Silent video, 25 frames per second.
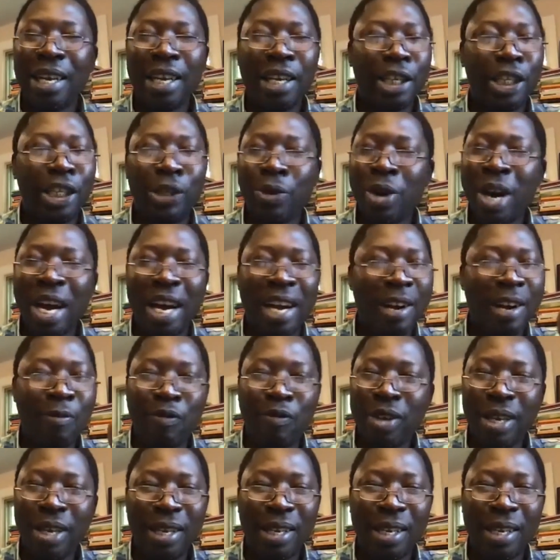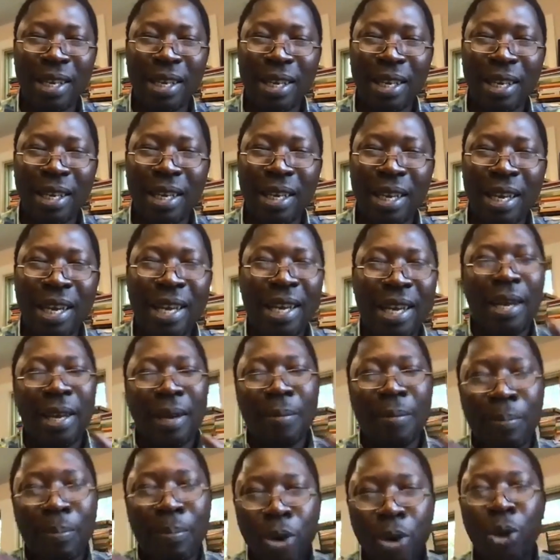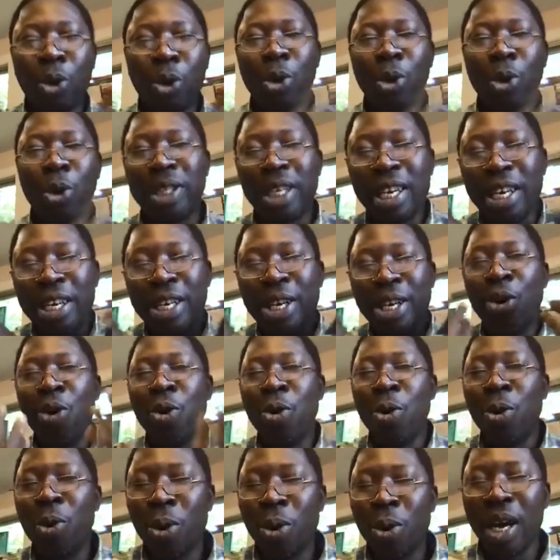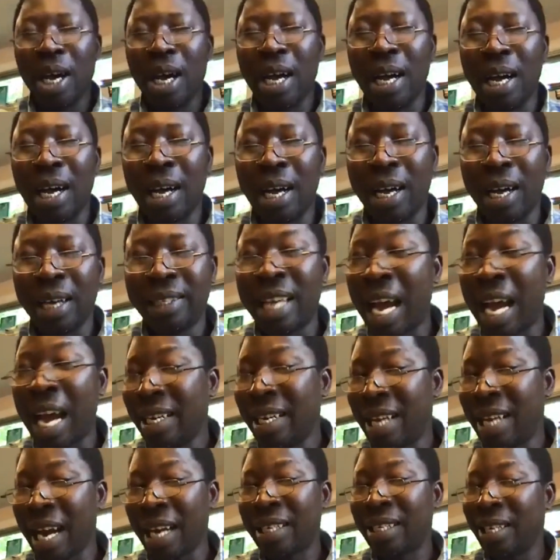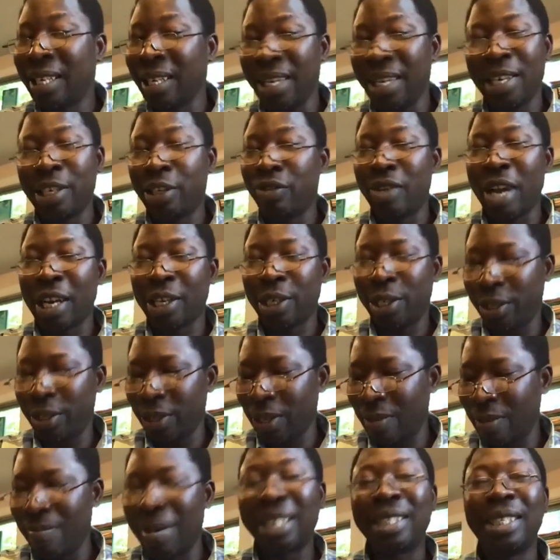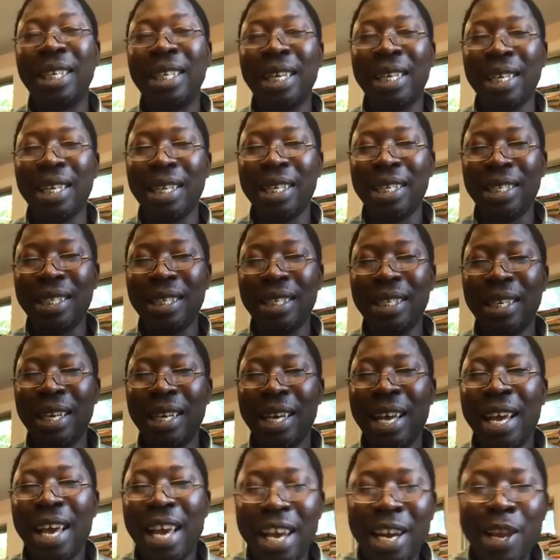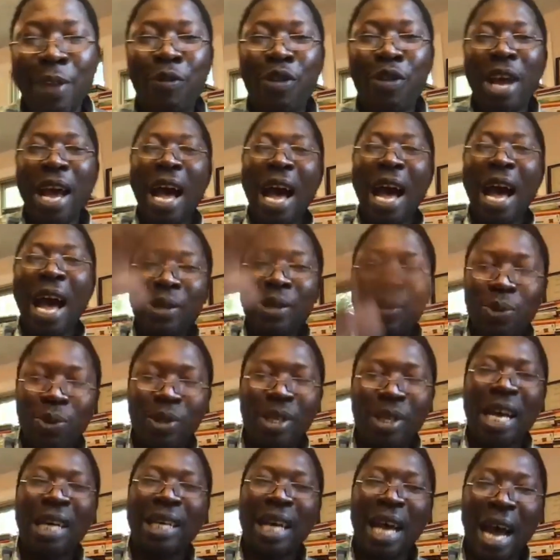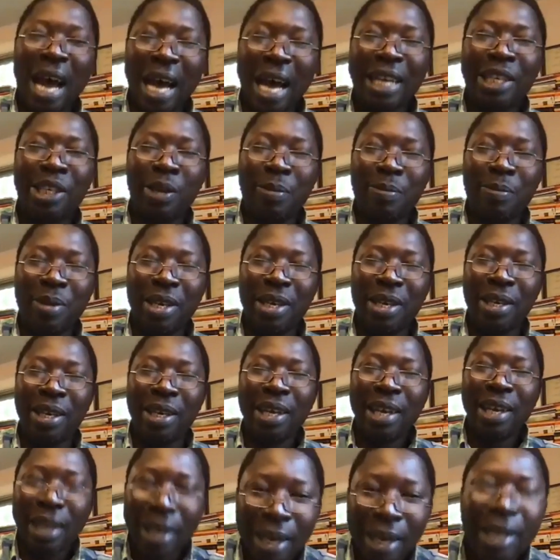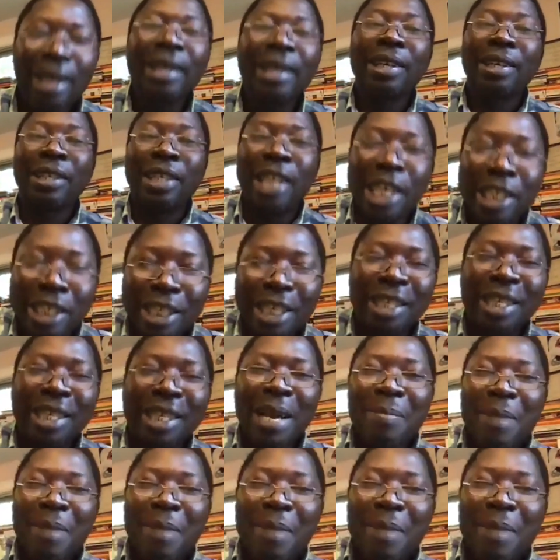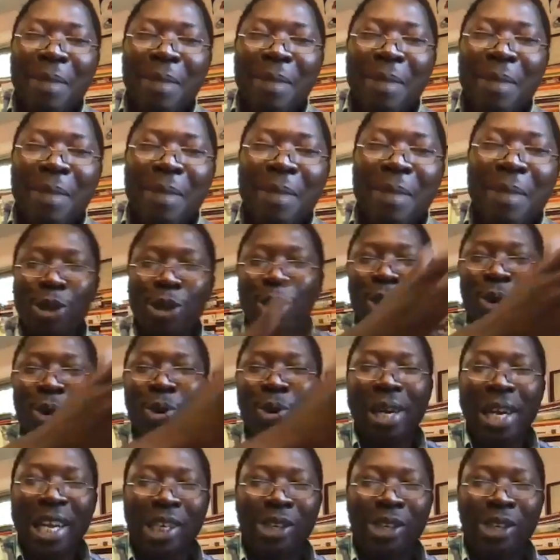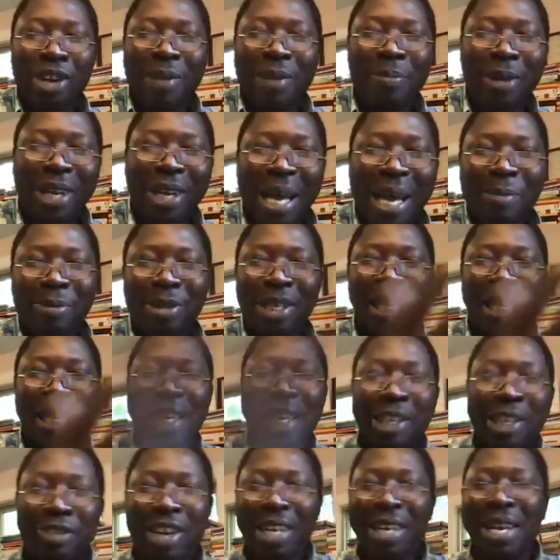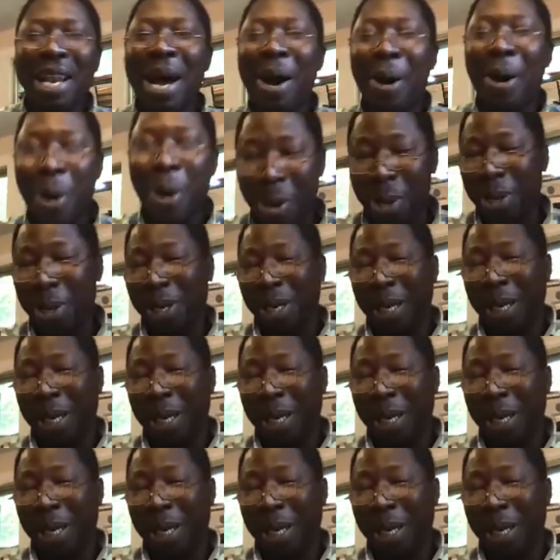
geography, producing new uh, didactic instructional materials. And if you add to that ajami, teaching them ajami, those who are literate becomes illiterate now.